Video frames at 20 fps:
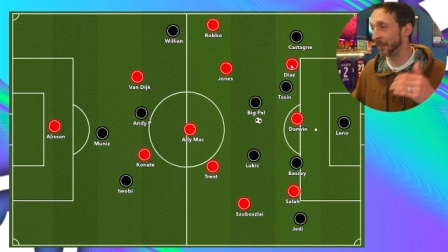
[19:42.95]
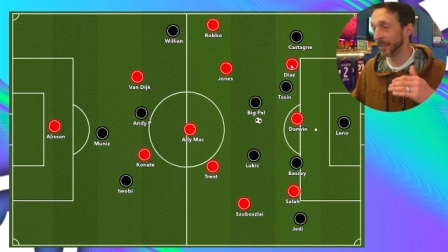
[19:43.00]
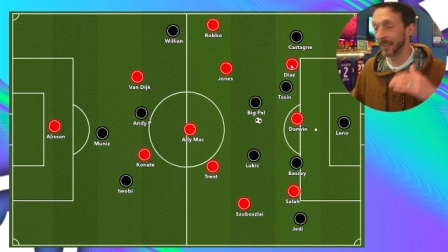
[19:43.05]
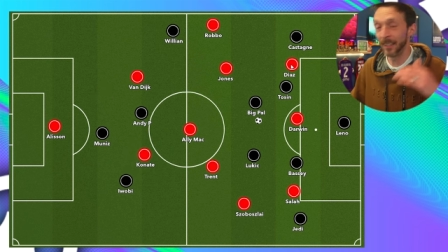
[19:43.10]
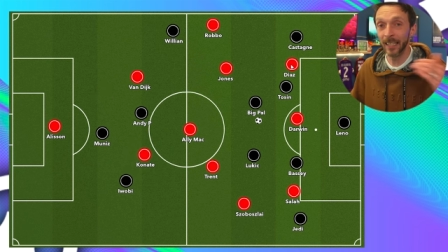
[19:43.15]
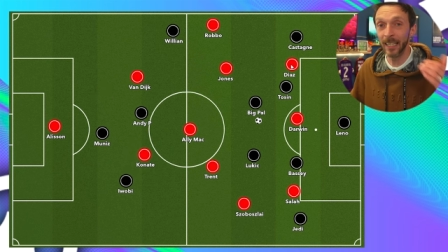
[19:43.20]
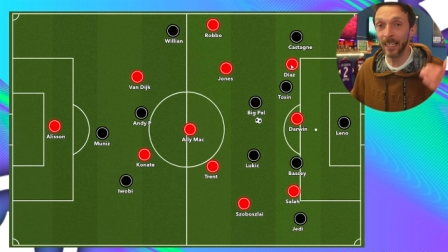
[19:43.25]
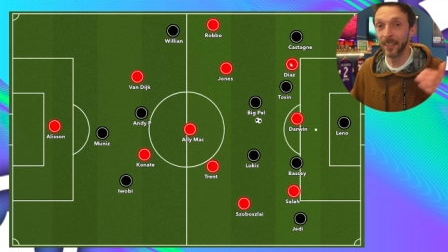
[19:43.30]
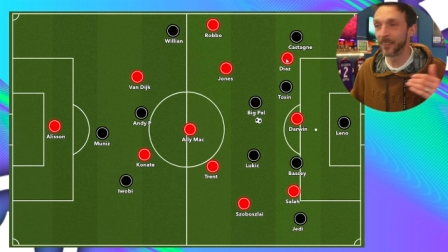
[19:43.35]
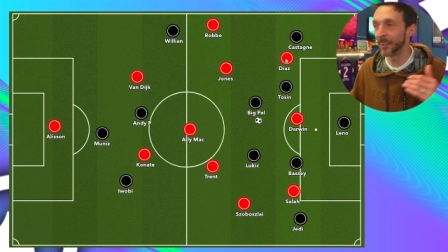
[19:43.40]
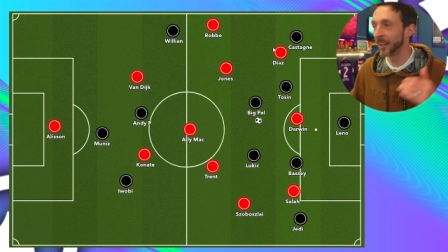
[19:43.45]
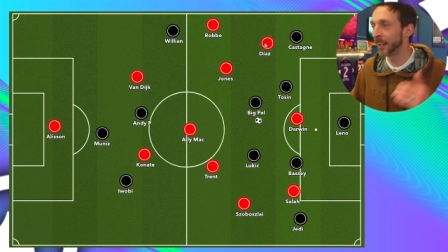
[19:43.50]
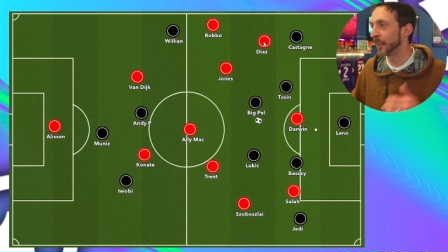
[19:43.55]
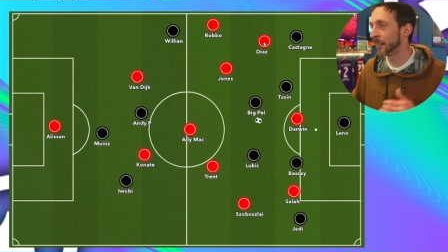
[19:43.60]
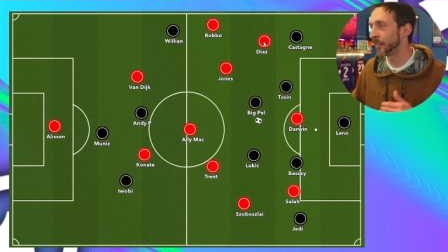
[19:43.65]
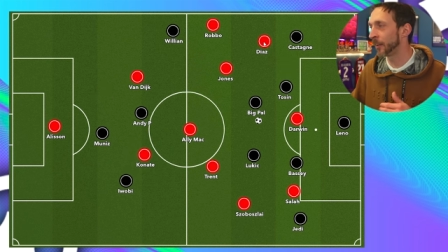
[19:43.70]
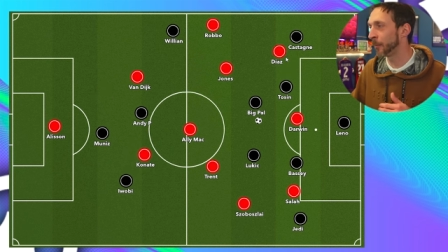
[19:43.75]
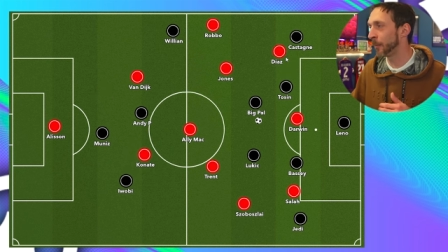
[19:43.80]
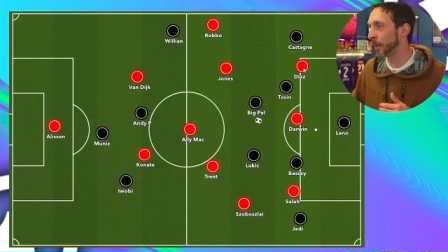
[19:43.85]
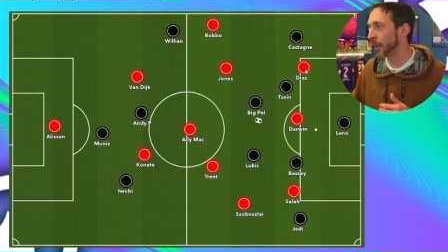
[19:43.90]
need
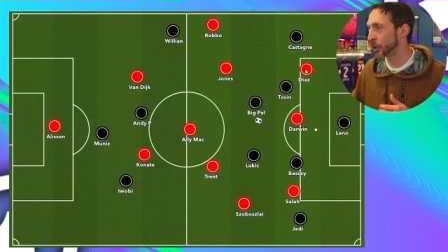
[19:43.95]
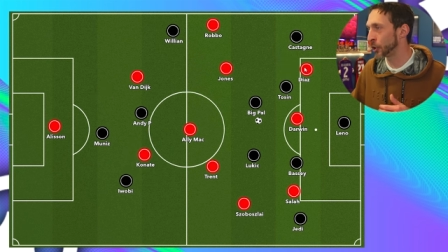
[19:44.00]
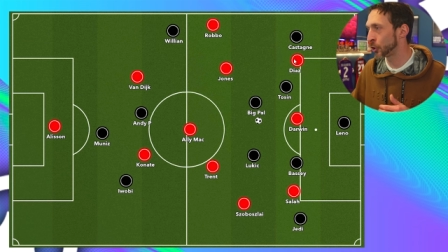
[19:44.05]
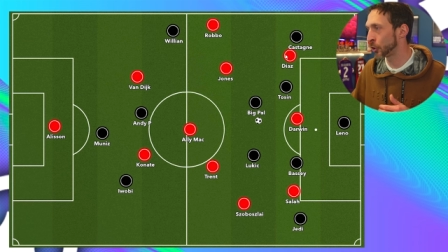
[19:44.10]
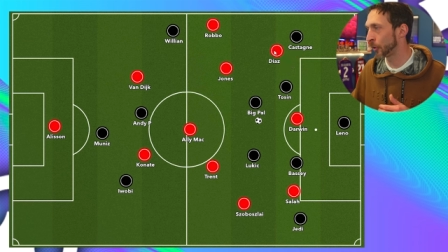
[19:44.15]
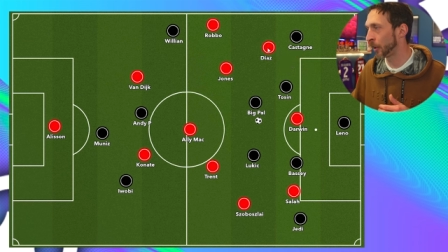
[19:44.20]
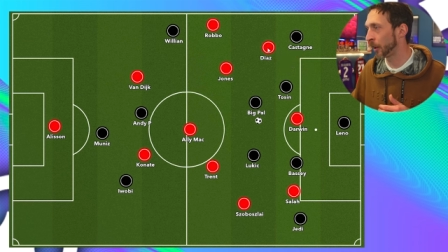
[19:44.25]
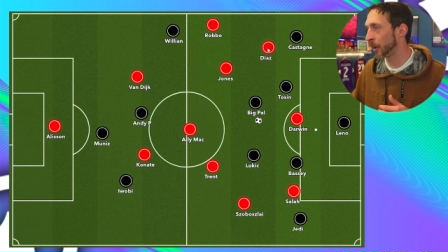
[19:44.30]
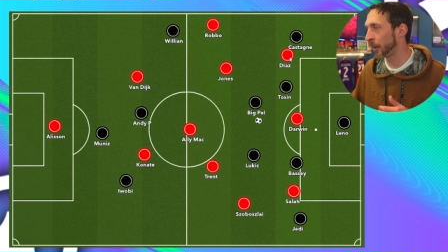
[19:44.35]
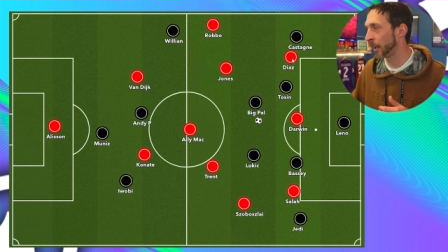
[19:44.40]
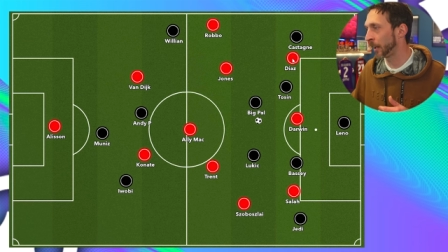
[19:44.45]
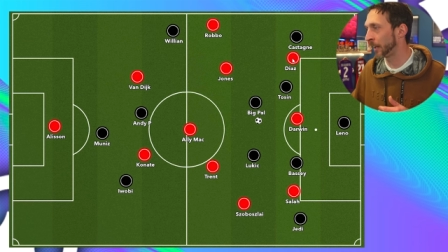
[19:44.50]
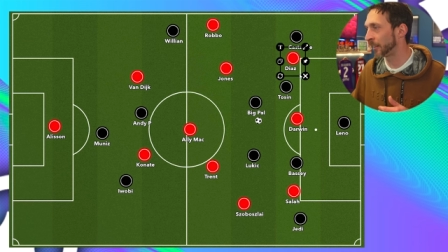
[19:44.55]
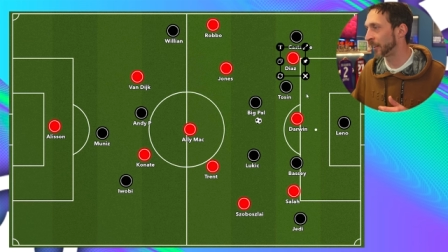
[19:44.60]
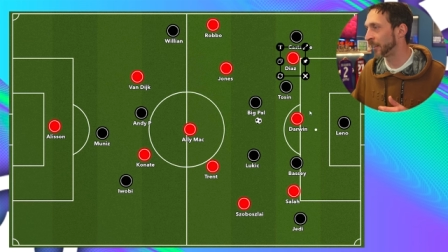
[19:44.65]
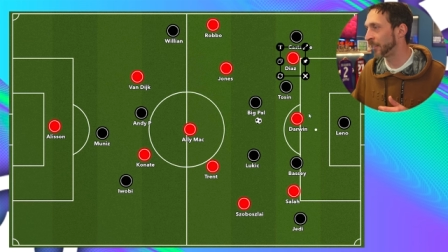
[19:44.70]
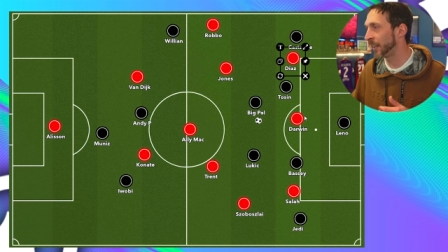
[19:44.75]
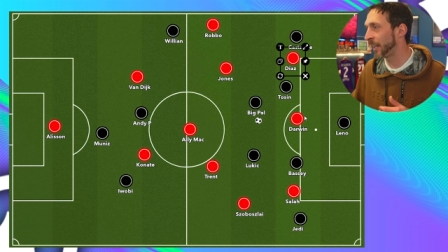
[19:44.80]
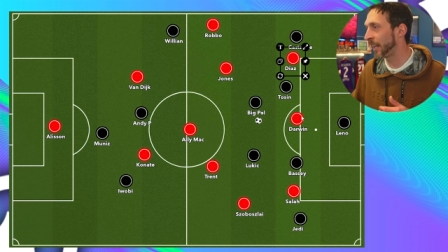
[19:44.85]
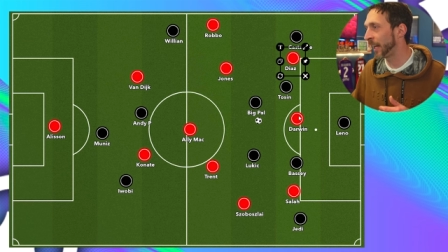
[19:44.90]
to make sure that the
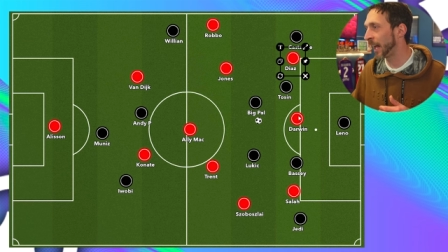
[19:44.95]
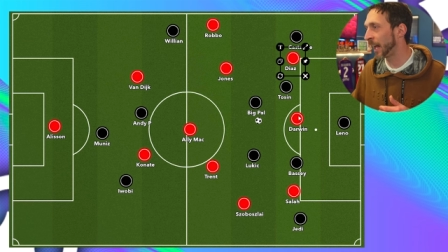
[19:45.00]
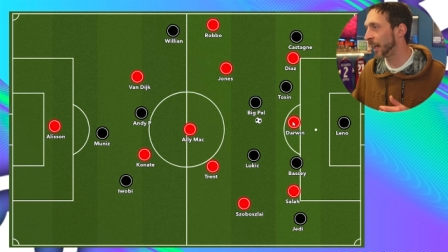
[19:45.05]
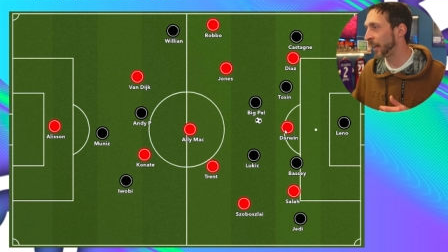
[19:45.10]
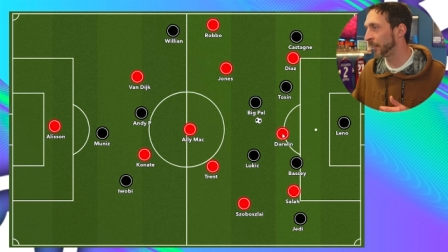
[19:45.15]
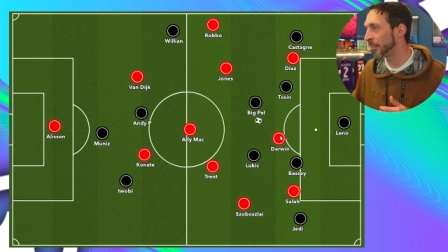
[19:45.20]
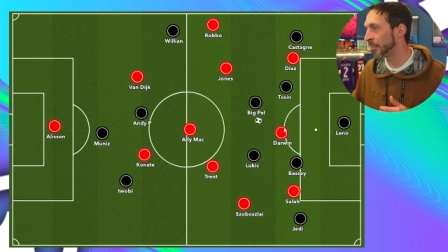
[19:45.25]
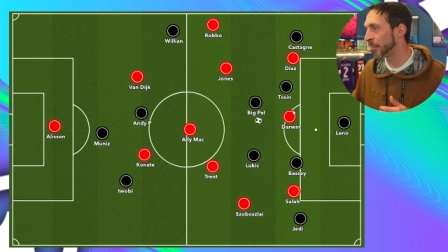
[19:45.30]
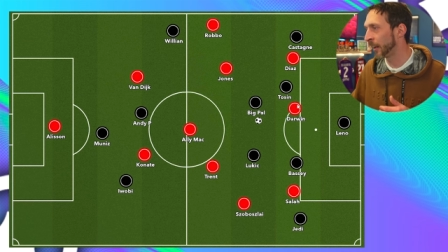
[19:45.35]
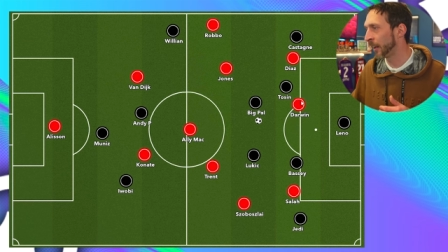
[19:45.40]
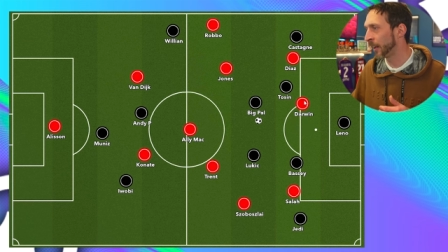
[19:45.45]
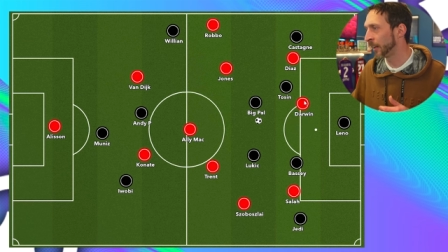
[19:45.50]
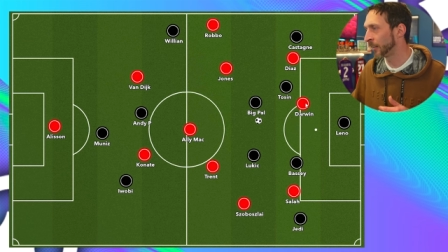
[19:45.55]
likes of Diaz,